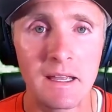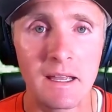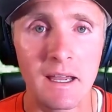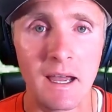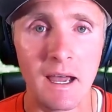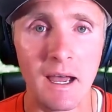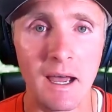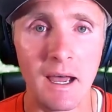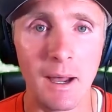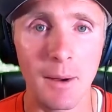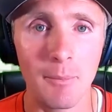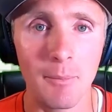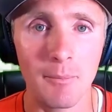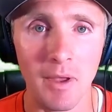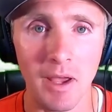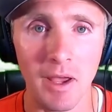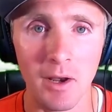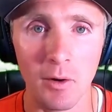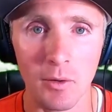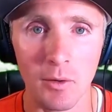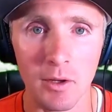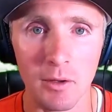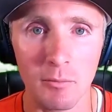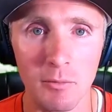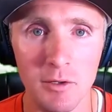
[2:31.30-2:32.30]
I
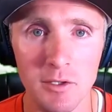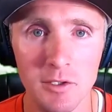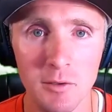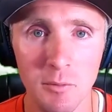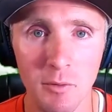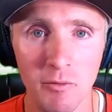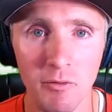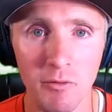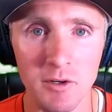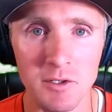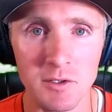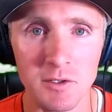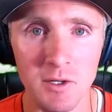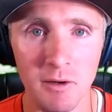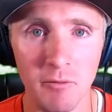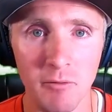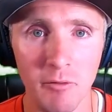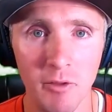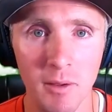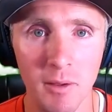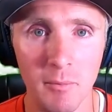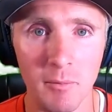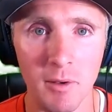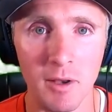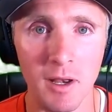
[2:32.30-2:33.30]
know it can be super frustrating
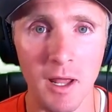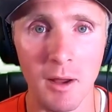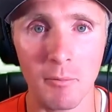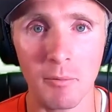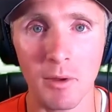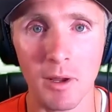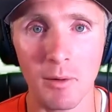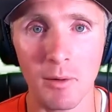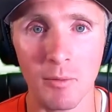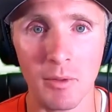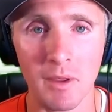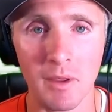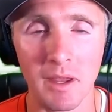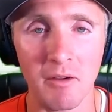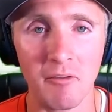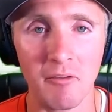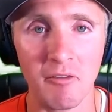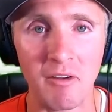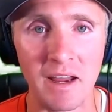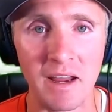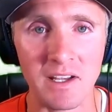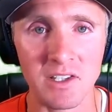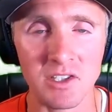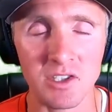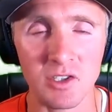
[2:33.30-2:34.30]
for them to not be able to get
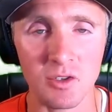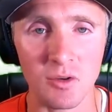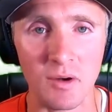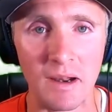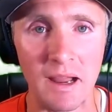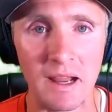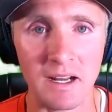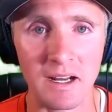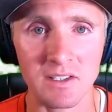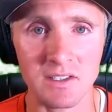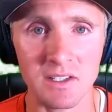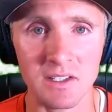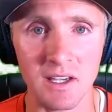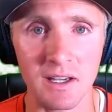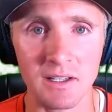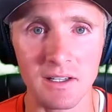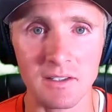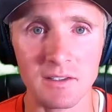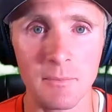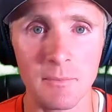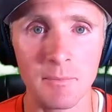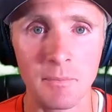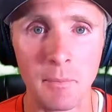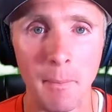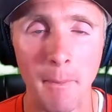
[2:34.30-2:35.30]
vascular
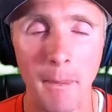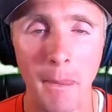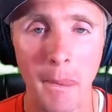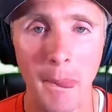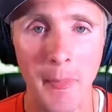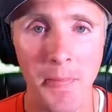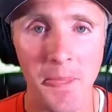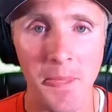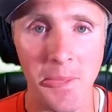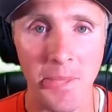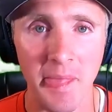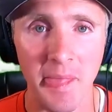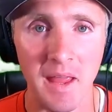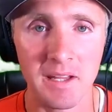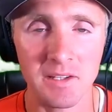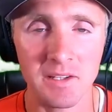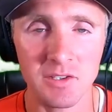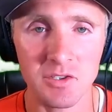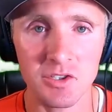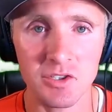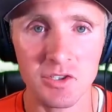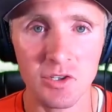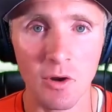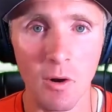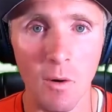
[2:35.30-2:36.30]
access.
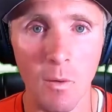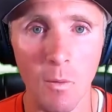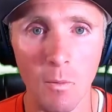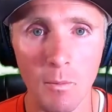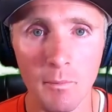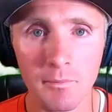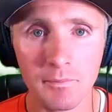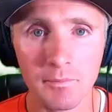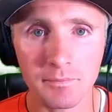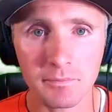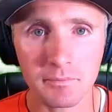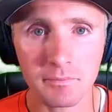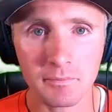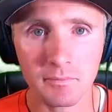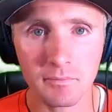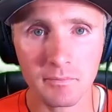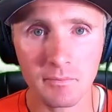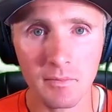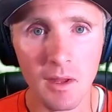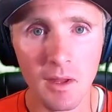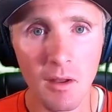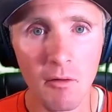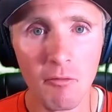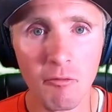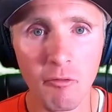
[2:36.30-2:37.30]
And so
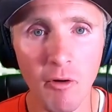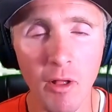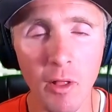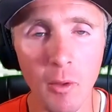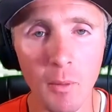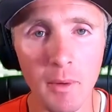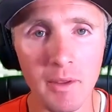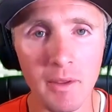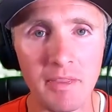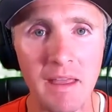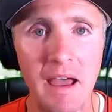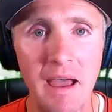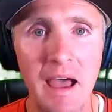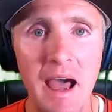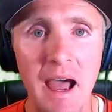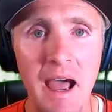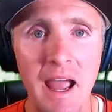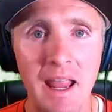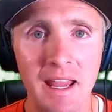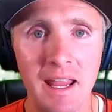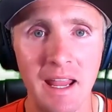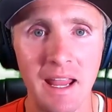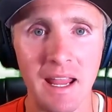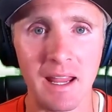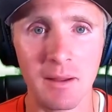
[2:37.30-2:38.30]
following the
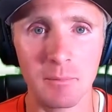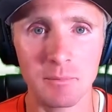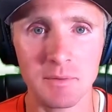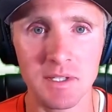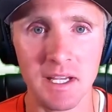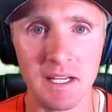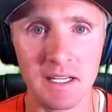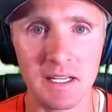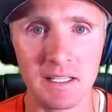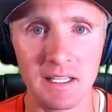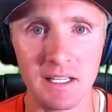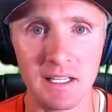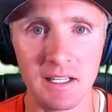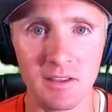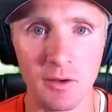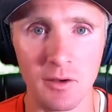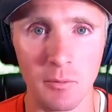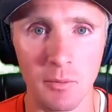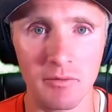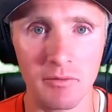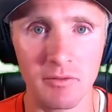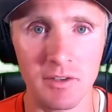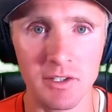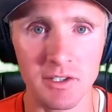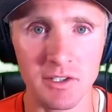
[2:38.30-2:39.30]
I-AIM technique that
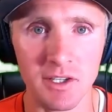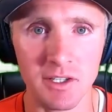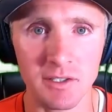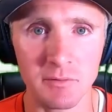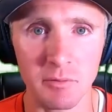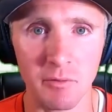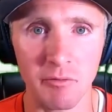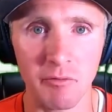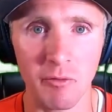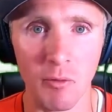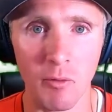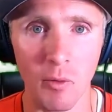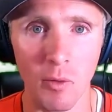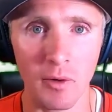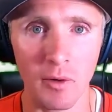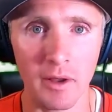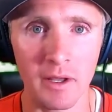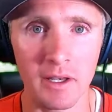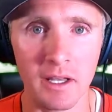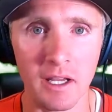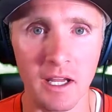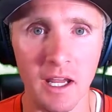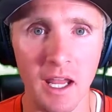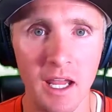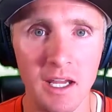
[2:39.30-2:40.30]
we've discussed before,
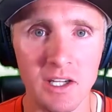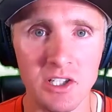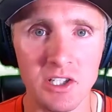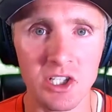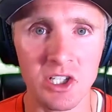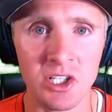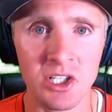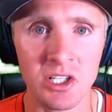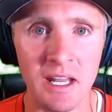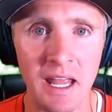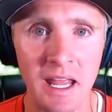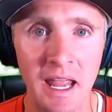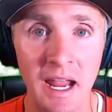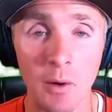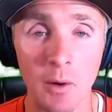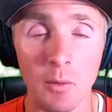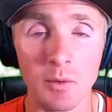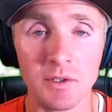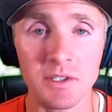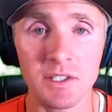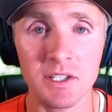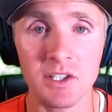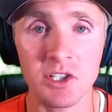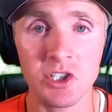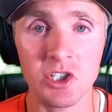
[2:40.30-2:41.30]
indication,
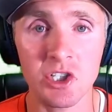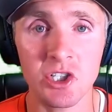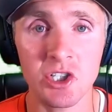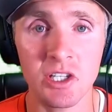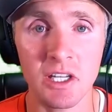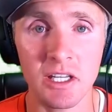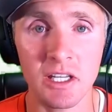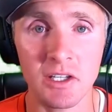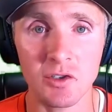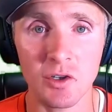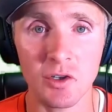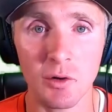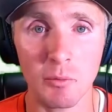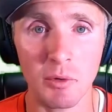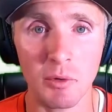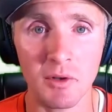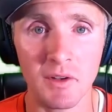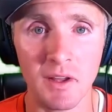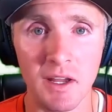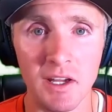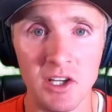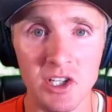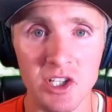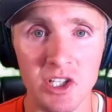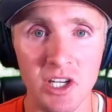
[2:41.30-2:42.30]
acquisition,
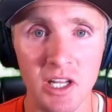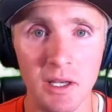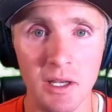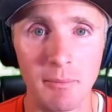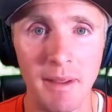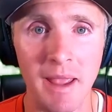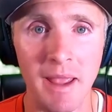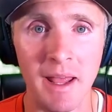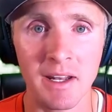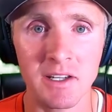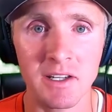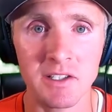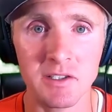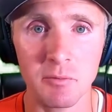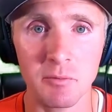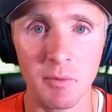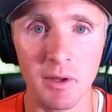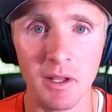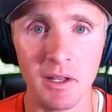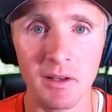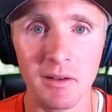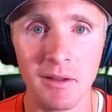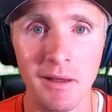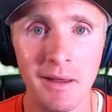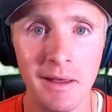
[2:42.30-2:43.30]
interpretation, and
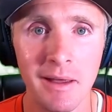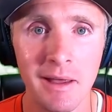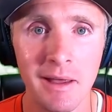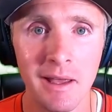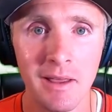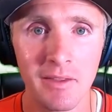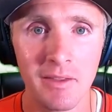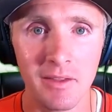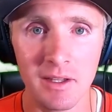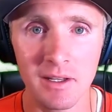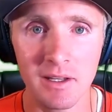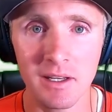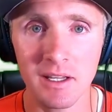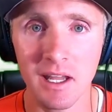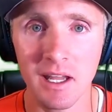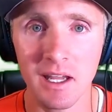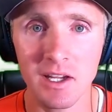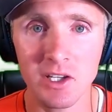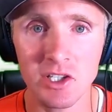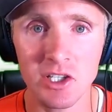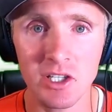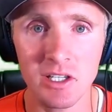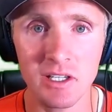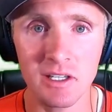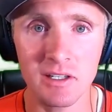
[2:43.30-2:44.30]
management, the
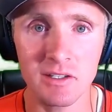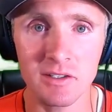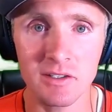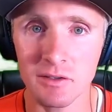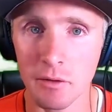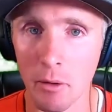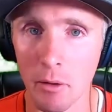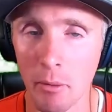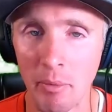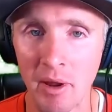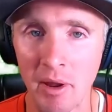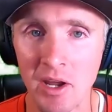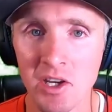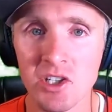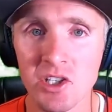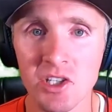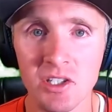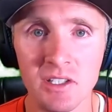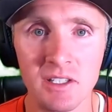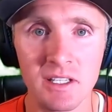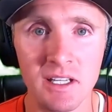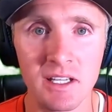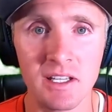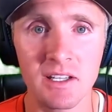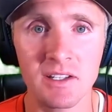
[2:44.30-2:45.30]
indication is a
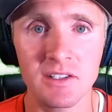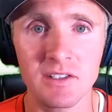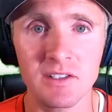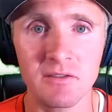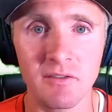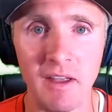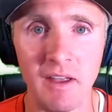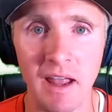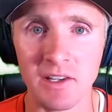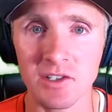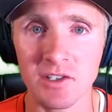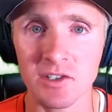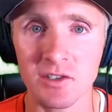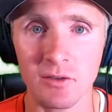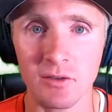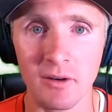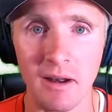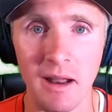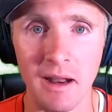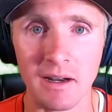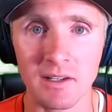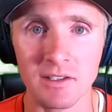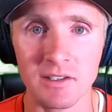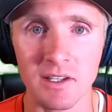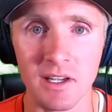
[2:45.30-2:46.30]
patient needs vascular
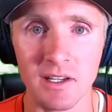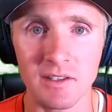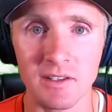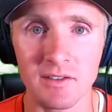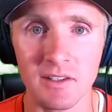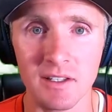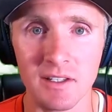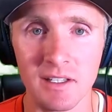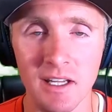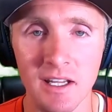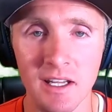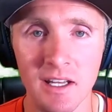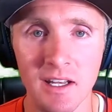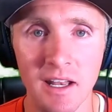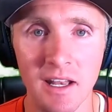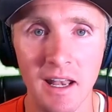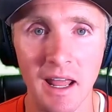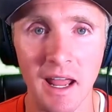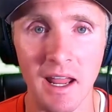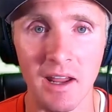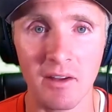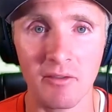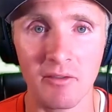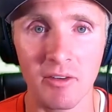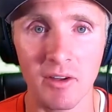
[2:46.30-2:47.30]
access. They need an
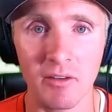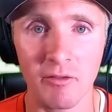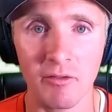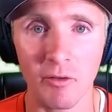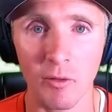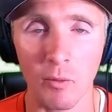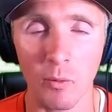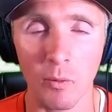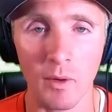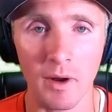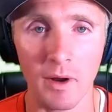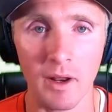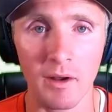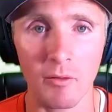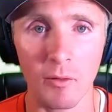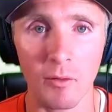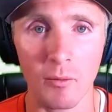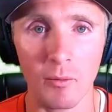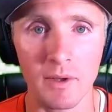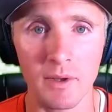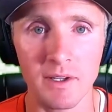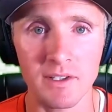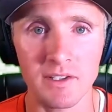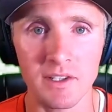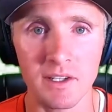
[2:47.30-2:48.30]
IV for whatever
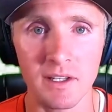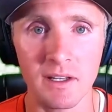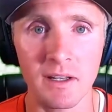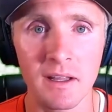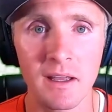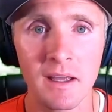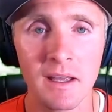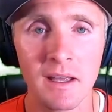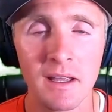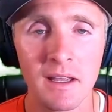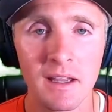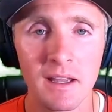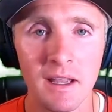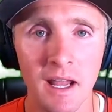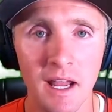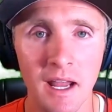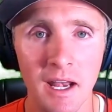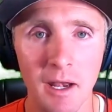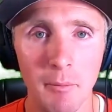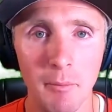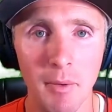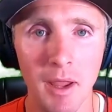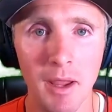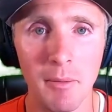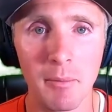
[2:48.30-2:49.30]
reason.
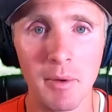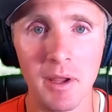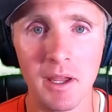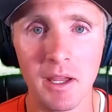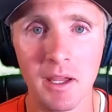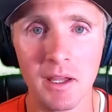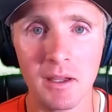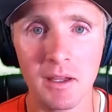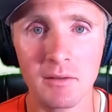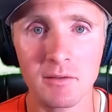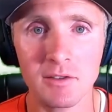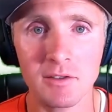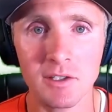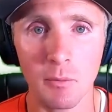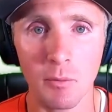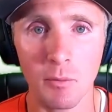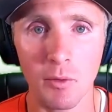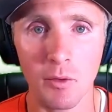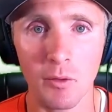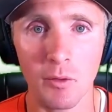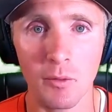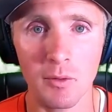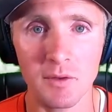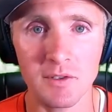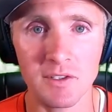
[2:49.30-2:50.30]
And it may be
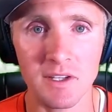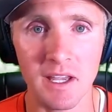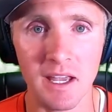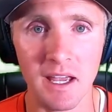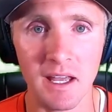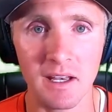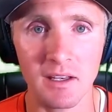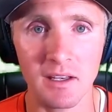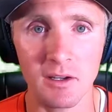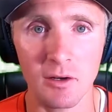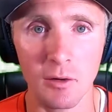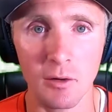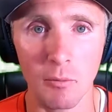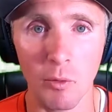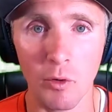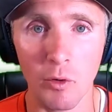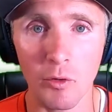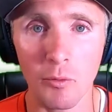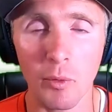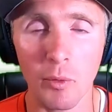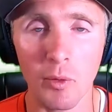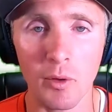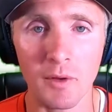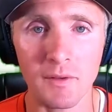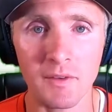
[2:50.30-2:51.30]
someone who has had,
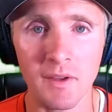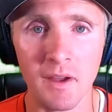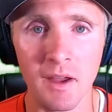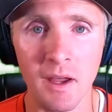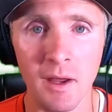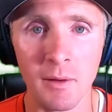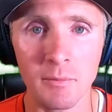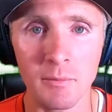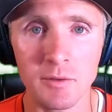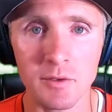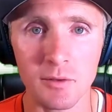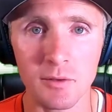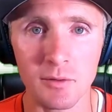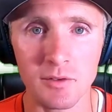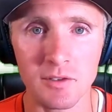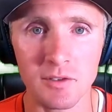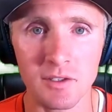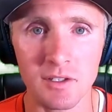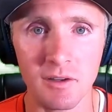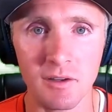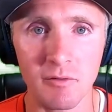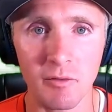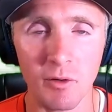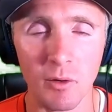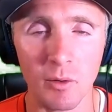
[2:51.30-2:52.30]
multiple attempts or is a
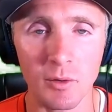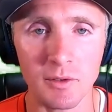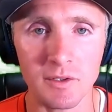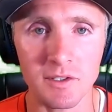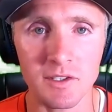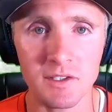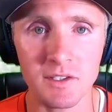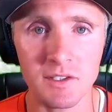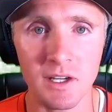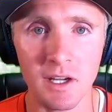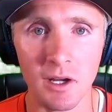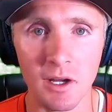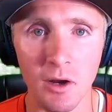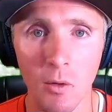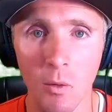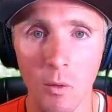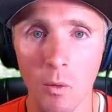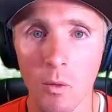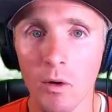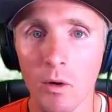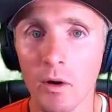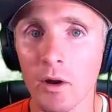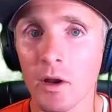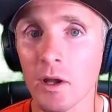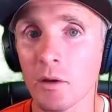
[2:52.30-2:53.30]
difficult stick,
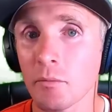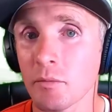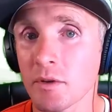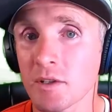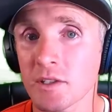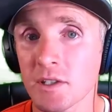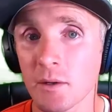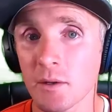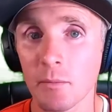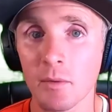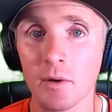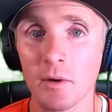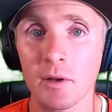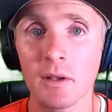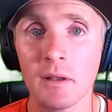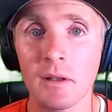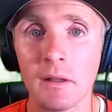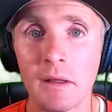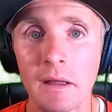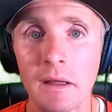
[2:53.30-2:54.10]
or it could be someone,